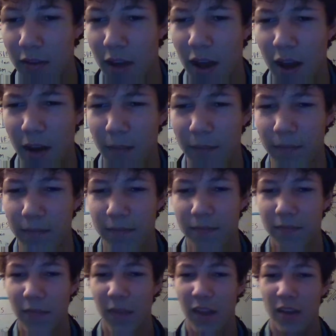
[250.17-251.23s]
Then
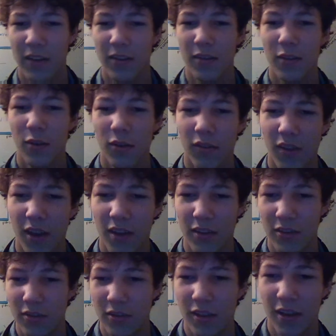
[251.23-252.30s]
it goes
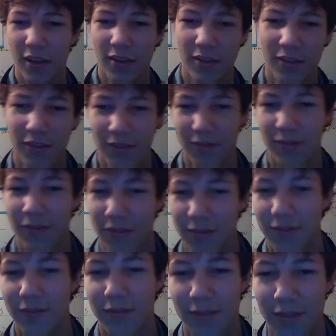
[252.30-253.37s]
on to list
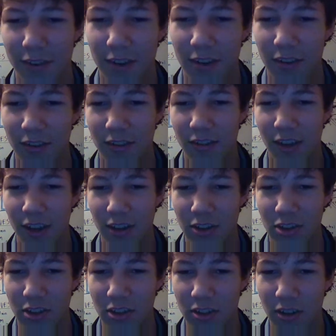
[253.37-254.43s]

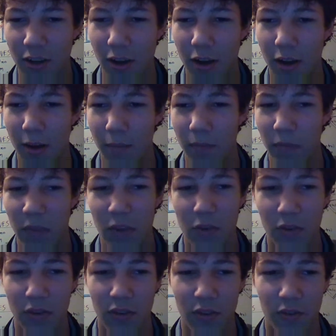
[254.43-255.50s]
such
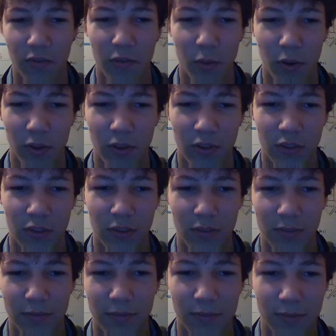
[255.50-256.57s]
uses of force,
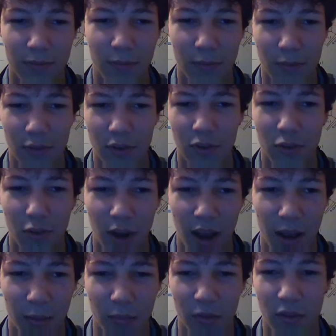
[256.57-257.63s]
just
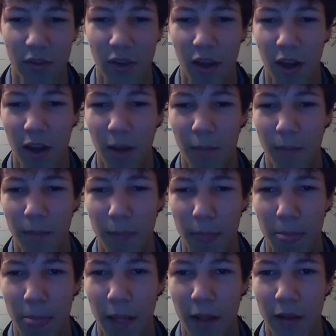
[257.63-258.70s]
crimes.
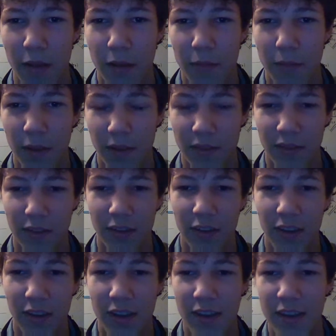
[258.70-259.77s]

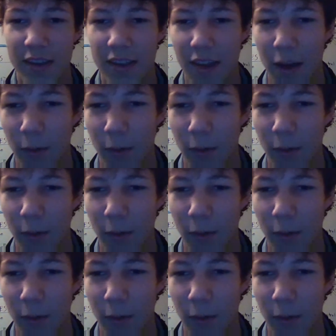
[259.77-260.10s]
Basically, he